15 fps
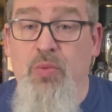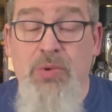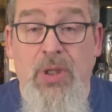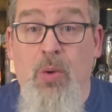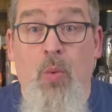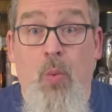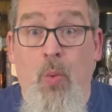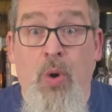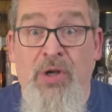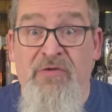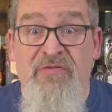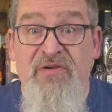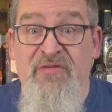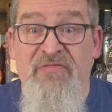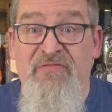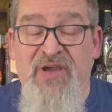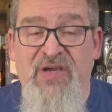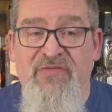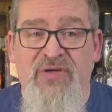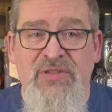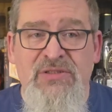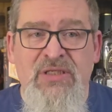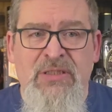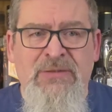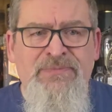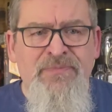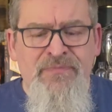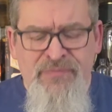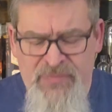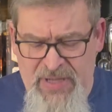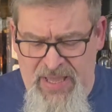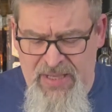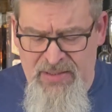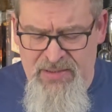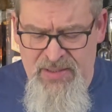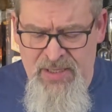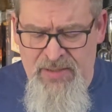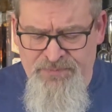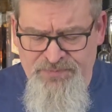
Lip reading: one of their favorites, and